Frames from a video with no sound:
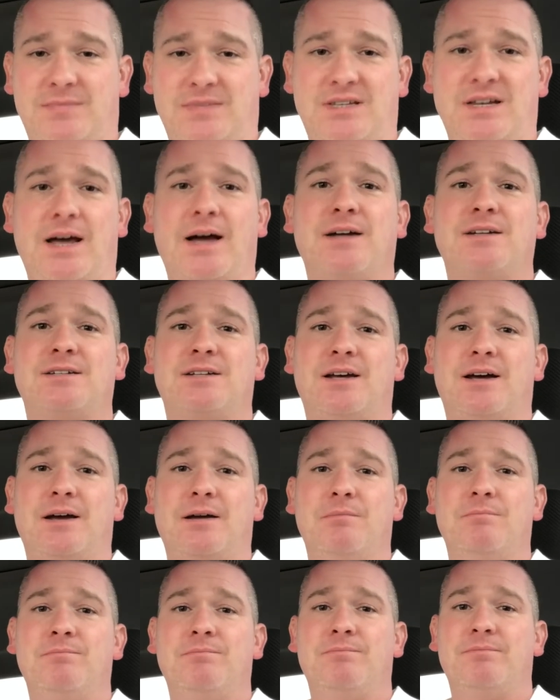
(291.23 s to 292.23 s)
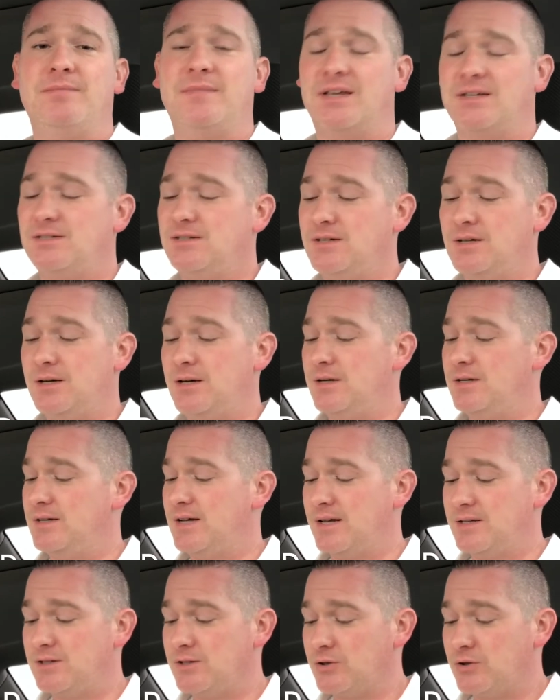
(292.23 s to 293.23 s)
Tax time. That's it.
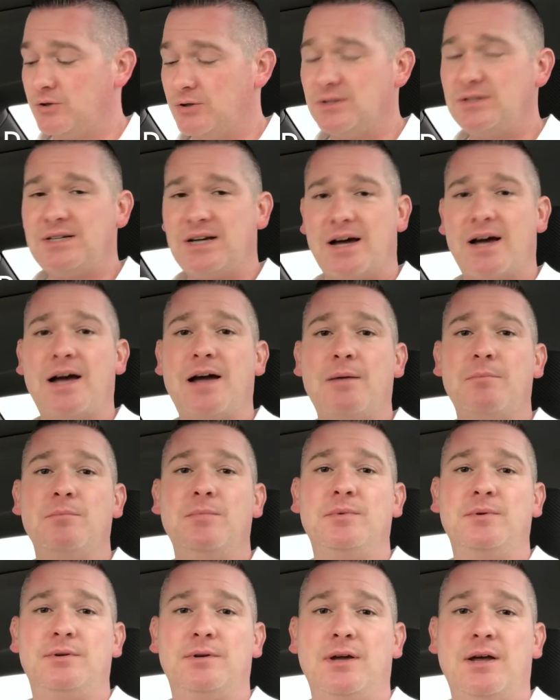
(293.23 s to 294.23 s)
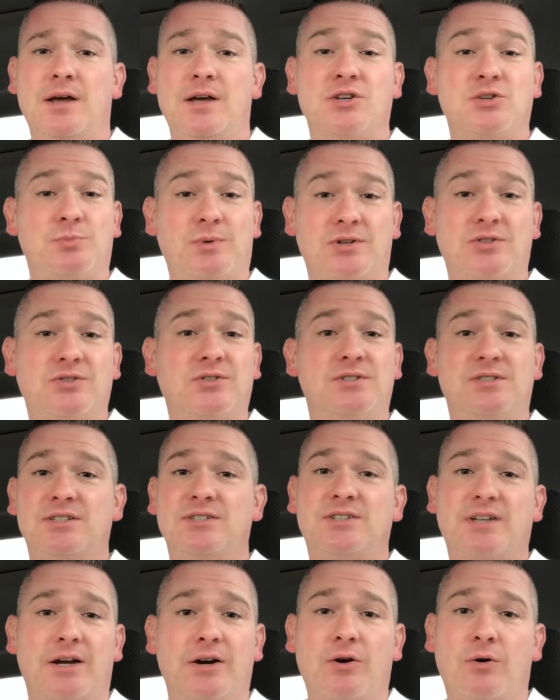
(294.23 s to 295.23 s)
That's a good time, especially
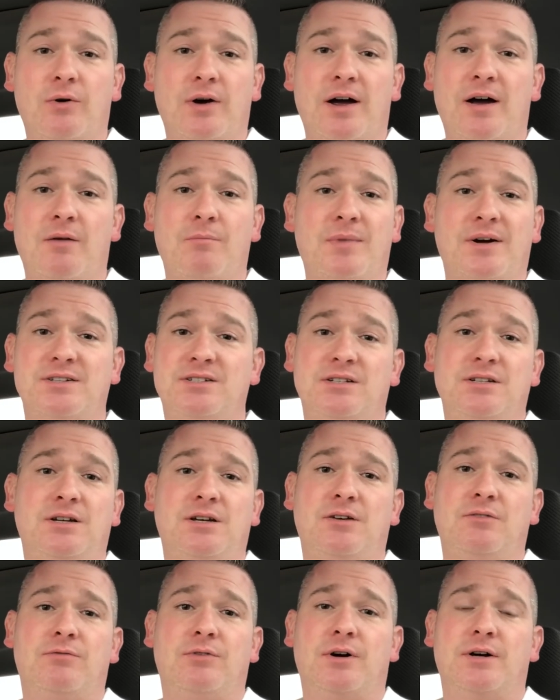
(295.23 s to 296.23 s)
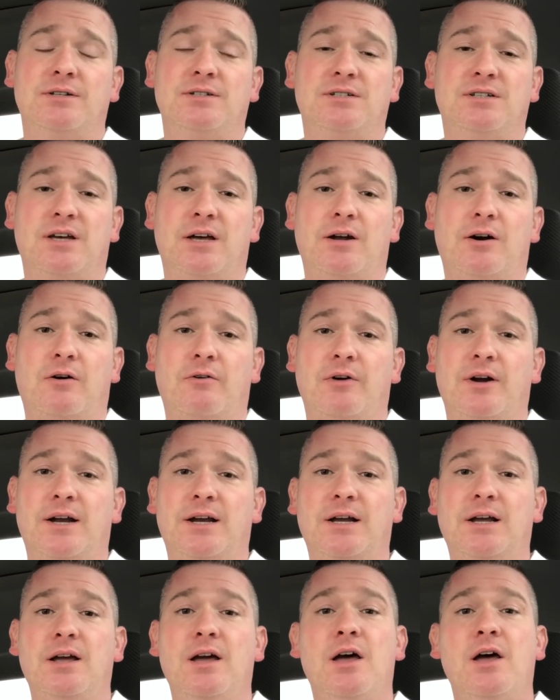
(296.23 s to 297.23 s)
since I don't have my sinking fund set
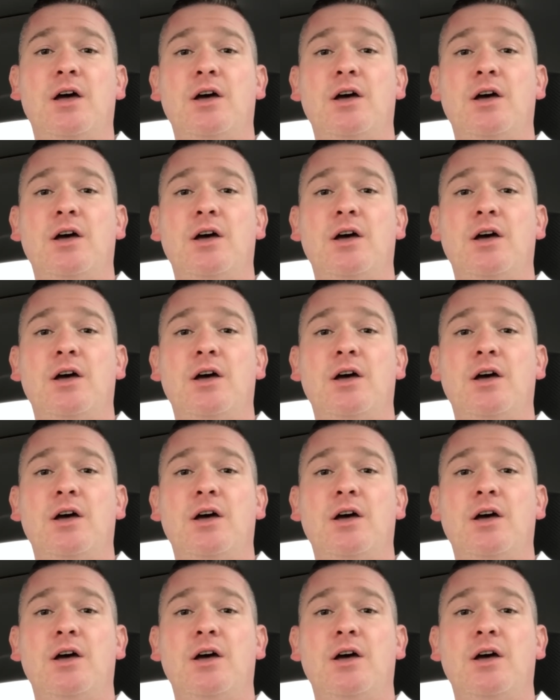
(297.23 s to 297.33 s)
already.